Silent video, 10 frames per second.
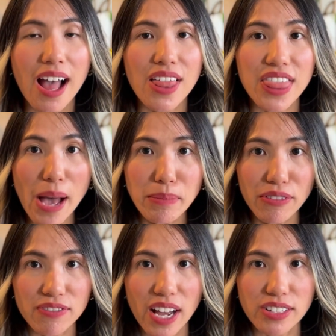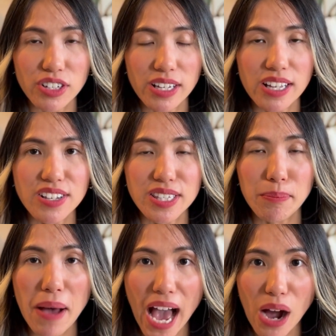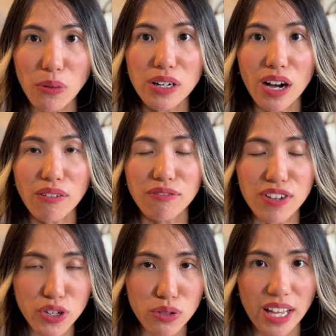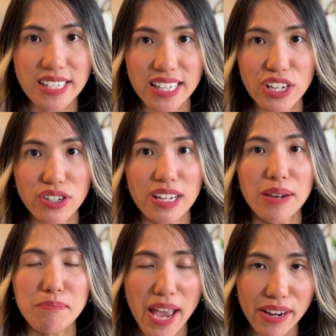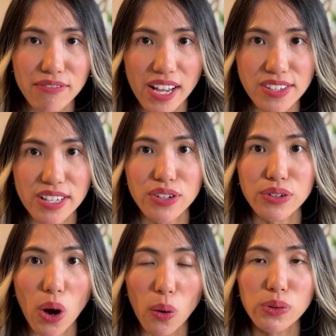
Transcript: That, my friend, is the power of visualization and manifesting your own